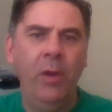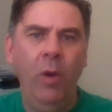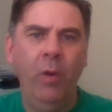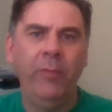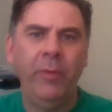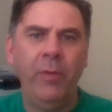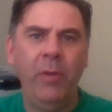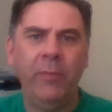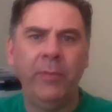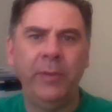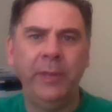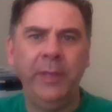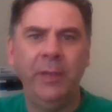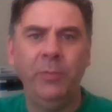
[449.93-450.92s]
over and
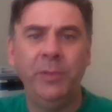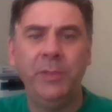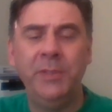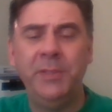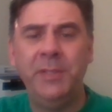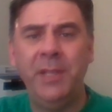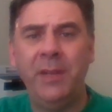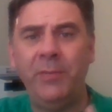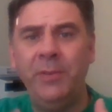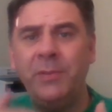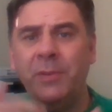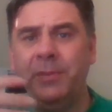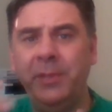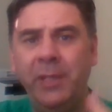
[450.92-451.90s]
over again, which instead of
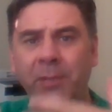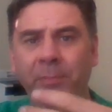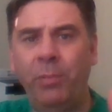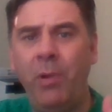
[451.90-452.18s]
resulting in